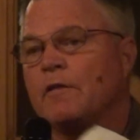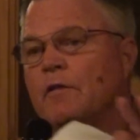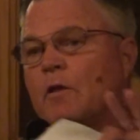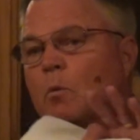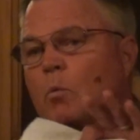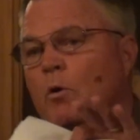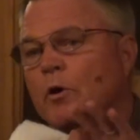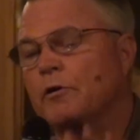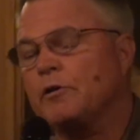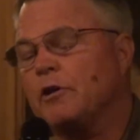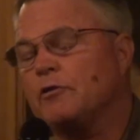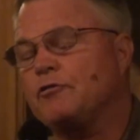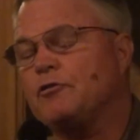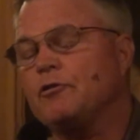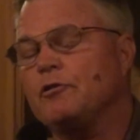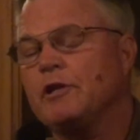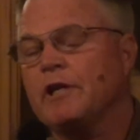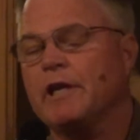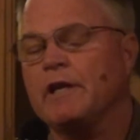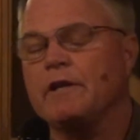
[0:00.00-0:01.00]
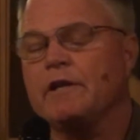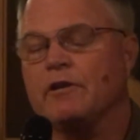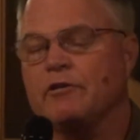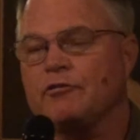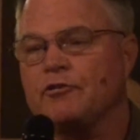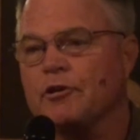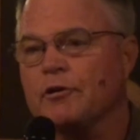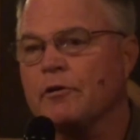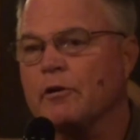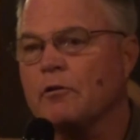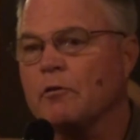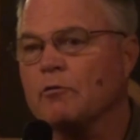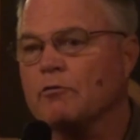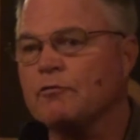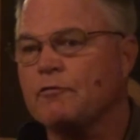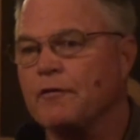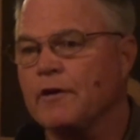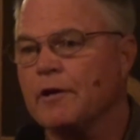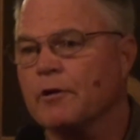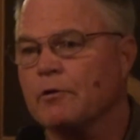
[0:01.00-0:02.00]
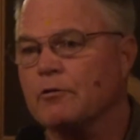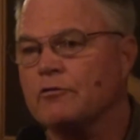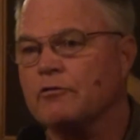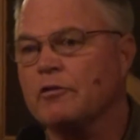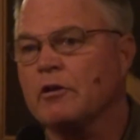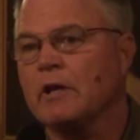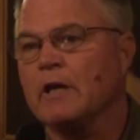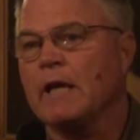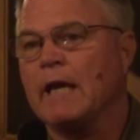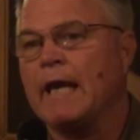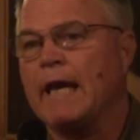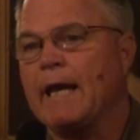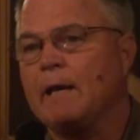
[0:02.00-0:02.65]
the work that you did this year on those fields